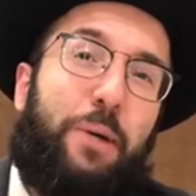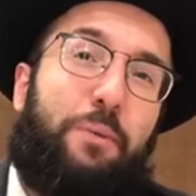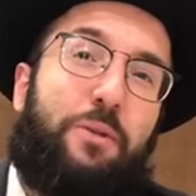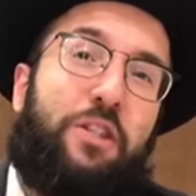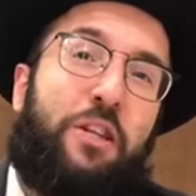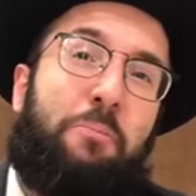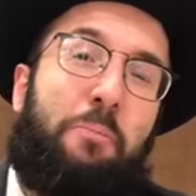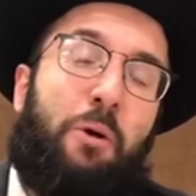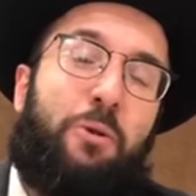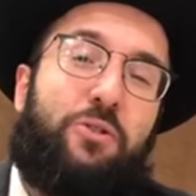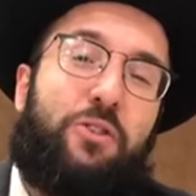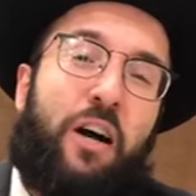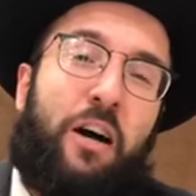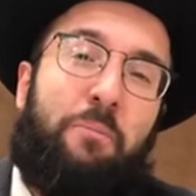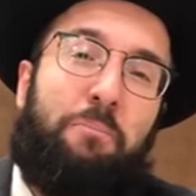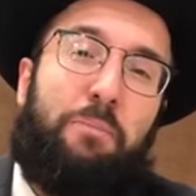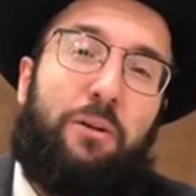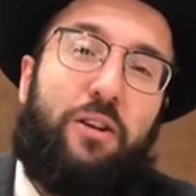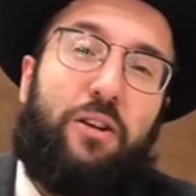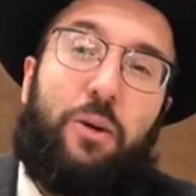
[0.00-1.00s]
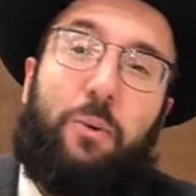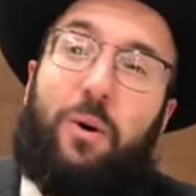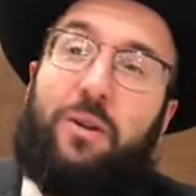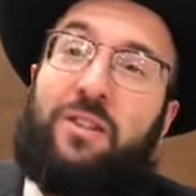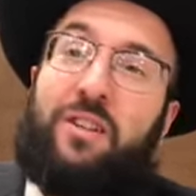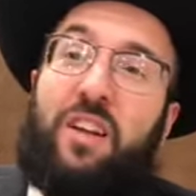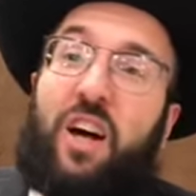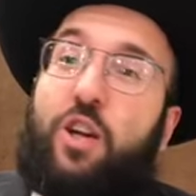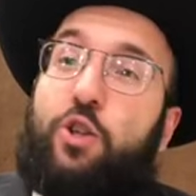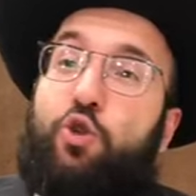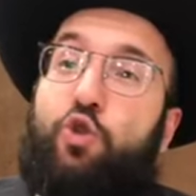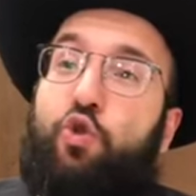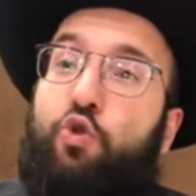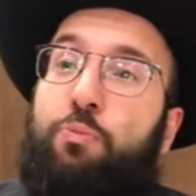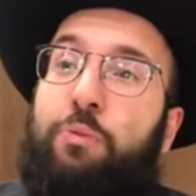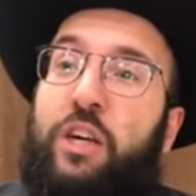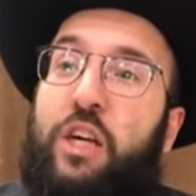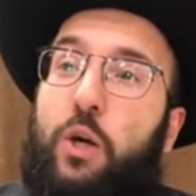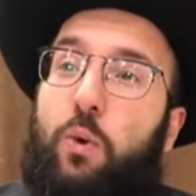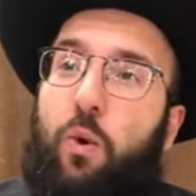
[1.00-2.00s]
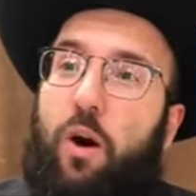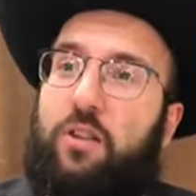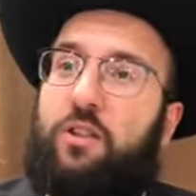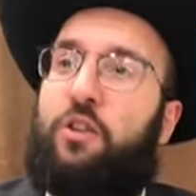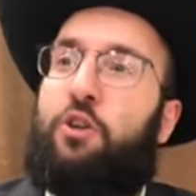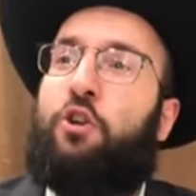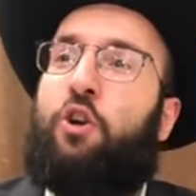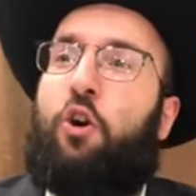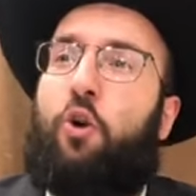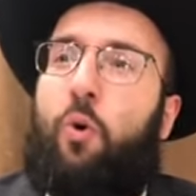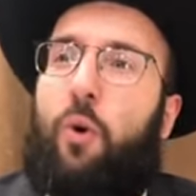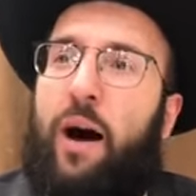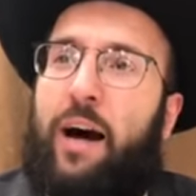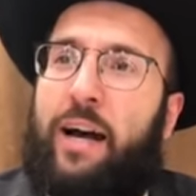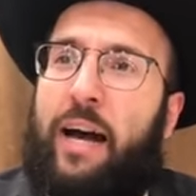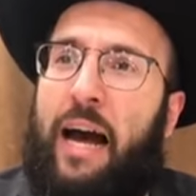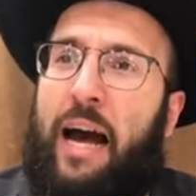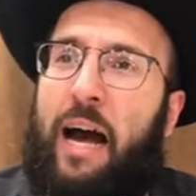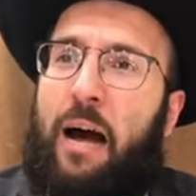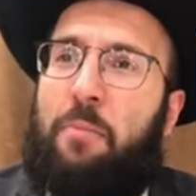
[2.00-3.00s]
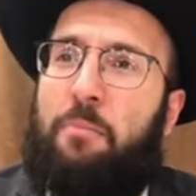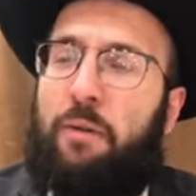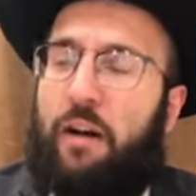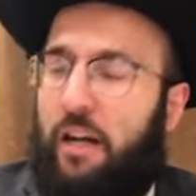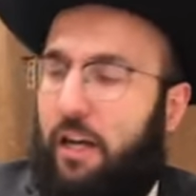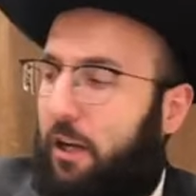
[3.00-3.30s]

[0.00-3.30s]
was the most humble. He wasn't assuming. He wasn't, you know who I am.